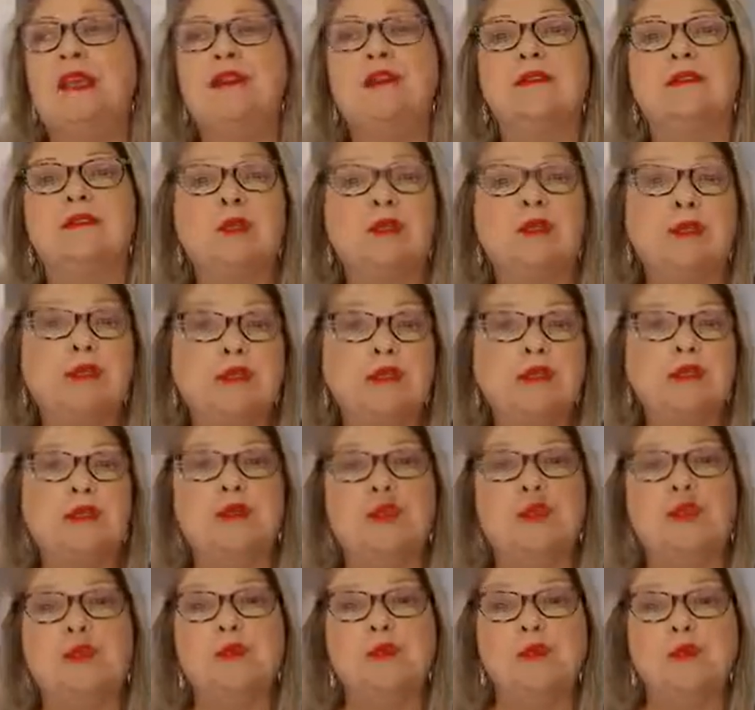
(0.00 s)
different muscle
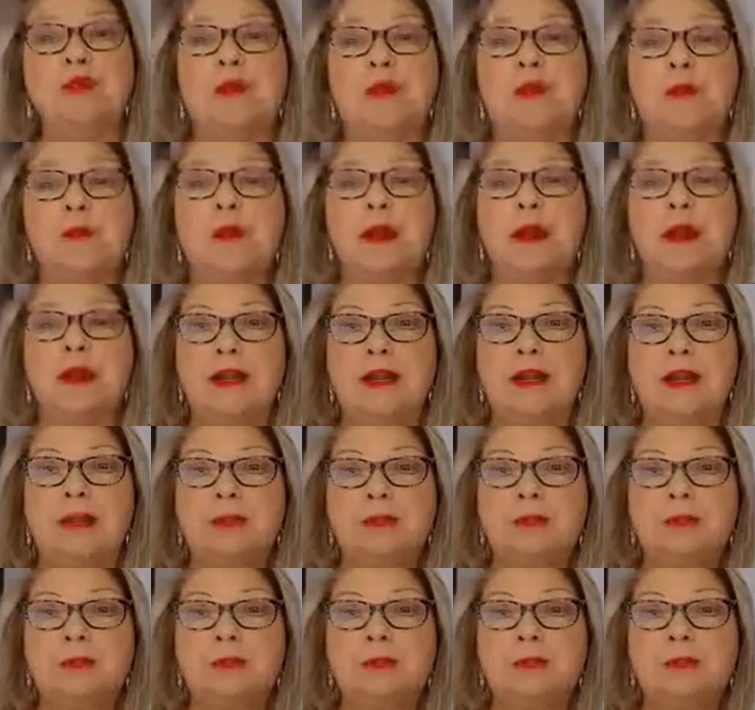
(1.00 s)
groups in the body.